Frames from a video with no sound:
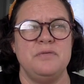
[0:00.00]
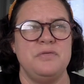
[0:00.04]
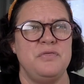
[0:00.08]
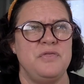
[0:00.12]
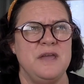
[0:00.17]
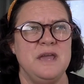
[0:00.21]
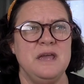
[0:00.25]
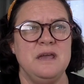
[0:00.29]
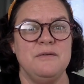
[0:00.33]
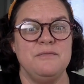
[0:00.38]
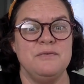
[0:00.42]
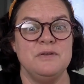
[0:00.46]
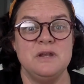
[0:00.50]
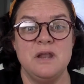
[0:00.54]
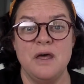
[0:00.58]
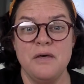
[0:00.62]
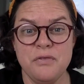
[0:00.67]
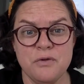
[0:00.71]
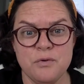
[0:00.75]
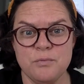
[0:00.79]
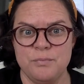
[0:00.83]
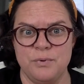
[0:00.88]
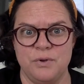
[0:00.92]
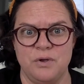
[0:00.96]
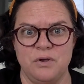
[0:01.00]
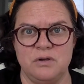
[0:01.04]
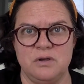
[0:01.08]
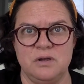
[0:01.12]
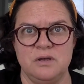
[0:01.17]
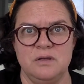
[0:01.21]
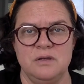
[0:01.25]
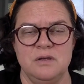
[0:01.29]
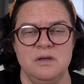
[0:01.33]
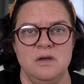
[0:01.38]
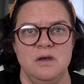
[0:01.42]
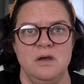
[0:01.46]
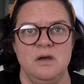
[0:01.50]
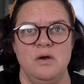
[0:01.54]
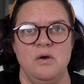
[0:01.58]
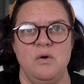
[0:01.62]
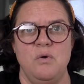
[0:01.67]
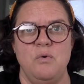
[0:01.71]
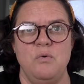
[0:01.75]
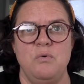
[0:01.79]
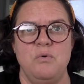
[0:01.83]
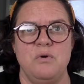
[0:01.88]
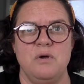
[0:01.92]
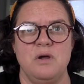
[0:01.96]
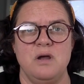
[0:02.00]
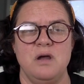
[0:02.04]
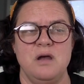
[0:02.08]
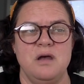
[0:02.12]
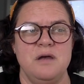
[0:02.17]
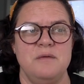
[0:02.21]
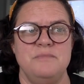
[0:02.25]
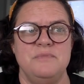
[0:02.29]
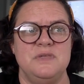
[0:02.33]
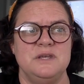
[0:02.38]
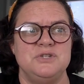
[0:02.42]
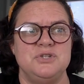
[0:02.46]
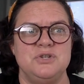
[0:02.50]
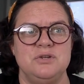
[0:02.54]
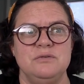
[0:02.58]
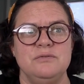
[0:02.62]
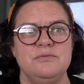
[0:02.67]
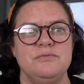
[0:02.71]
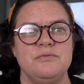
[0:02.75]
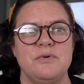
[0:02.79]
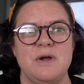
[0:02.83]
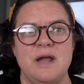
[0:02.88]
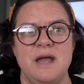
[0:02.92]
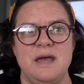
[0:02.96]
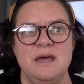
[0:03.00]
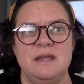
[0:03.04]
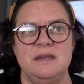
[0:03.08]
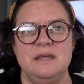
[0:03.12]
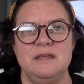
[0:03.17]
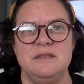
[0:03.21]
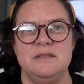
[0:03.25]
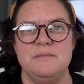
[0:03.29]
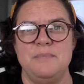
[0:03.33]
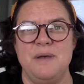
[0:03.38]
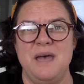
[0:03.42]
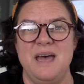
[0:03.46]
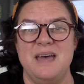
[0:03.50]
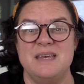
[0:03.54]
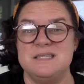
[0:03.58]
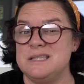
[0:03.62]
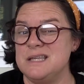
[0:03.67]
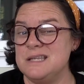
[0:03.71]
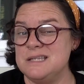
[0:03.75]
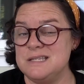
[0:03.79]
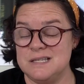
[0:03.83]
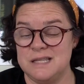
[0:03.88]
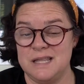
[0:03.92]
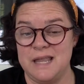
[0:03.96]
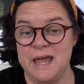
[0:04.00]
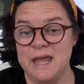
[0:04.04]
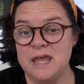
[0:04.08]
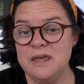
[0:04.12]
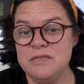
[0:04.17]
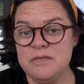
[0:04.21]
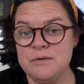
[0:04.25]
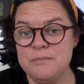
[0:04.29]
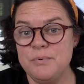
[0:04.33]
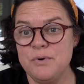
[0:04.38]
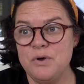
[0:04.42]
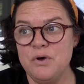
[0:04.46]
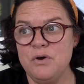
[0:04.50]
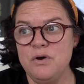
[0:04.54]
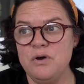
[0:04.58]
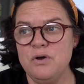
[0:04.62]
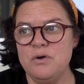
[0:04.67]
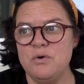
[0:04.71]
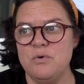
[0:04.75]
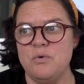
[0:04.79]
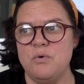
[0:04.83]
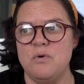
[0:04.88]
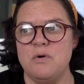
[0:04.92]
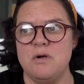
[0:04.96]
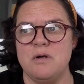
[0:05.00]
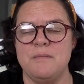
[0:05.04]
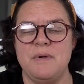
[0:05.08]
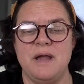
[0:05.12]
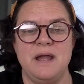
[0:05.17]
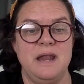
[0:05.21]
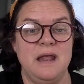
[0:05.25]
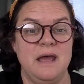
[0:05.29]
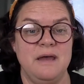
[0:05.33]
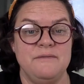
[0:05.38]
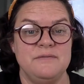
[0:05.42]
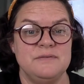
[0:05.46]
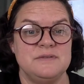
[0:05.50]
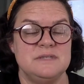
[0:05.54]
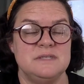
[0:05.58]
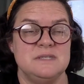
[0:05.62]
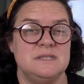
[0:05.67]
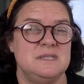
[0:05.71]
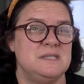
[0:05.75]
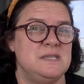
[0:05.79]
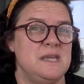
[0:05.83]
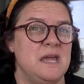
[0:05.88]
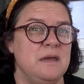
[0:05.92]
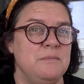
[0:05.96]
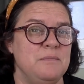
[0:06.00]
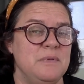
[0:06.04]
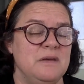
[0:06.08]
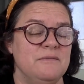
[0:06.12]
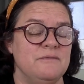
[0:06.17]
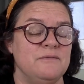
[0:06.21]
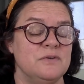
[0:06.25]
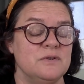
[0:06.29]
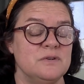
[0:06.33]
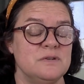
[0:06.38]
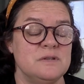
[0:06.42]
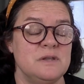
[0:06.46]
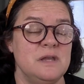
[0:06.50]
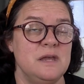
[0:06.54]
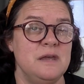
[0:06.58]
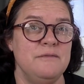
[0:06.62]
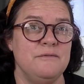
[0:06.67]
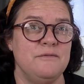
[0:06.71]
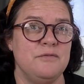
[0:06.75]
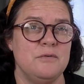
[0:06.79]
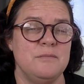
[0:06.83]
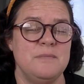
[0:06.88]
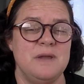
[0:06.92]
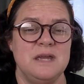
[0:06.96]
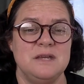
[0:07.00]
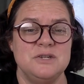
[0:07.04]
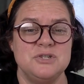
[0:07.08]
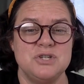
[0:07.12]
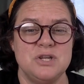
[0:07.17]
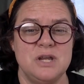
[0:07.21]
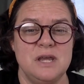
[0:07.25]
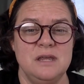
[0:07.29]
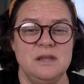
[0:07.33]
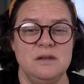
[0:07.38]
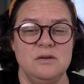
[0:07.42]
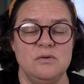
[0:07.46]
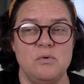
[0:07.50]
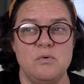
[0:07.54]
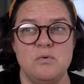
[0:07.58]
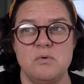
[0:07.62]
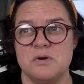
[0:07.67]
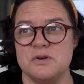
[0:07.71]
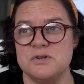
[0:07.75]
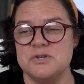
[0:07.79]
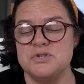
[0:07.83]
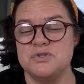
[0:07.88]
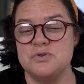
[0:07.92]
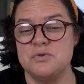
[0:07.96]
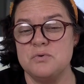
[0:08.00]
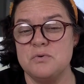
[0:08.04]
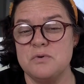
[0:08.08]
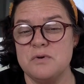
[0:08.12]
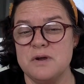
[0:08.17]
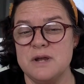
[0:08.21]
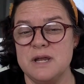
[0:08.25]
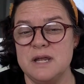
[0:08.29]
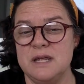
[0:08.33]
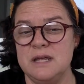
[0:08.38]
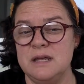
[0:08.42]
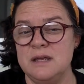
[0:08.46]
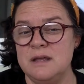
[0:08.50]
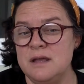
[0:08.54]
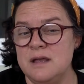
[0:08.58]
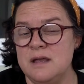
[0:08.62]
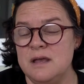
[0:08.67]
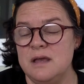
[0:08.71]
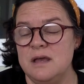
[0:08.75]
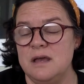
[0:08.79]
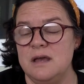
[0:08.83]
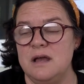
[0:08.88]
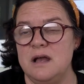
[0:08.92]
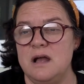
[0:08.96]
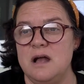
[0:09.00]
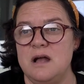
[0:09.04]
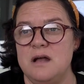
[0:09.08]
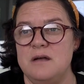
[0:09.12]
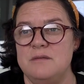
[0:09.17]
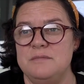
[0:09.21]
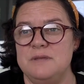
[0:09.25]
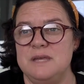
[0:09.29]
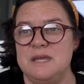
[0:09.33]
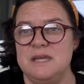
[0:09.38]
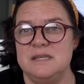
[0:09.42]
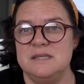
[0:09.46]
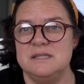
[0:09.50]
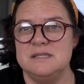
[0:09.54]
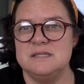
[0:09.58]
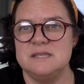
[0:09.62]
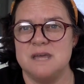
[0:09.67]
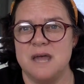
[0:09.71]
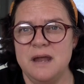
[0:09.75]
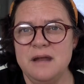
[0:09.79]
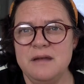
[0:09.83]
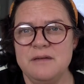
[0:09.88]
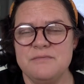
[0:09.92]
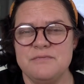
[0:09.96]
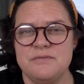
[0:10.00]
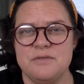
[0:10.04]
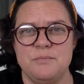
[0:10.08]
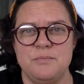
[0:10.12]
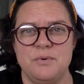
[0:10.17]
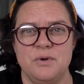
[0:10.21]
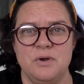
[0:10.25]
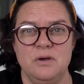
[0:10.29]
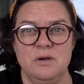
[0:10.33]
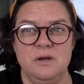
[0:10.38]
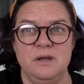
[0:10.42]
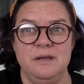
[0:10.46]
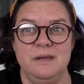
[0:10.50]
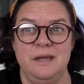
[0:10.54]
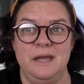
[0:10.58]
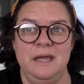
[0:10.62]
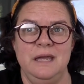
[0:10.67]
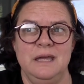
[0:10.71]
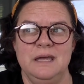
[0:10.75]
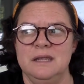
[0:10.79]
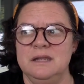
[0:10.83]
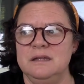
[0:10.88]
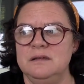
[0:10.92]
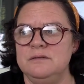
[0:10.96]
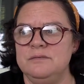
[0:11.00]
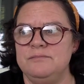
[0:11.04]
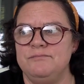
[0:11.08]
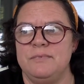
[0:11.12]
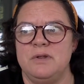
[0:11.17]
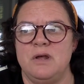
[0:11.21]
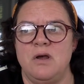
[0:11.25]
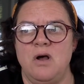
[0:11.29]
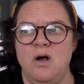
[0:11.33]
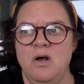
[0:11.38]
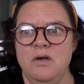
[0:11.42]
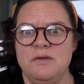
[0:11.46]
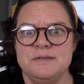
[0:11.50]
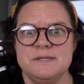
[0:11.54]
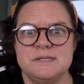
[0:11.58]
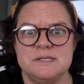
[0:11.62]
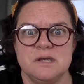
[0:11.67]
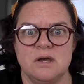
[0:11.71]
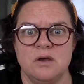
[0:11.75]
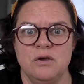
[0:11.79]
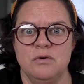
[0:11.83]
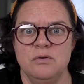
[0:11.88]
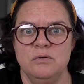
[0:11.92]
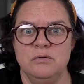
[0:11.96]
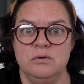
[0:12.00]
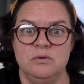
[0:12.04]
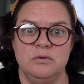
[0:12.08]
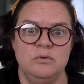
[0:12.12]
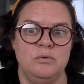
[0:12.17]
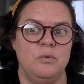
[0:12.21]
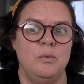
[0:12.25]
think of another book or that you've read in the past that's like the book or might have the same information or story inside of the book. And also,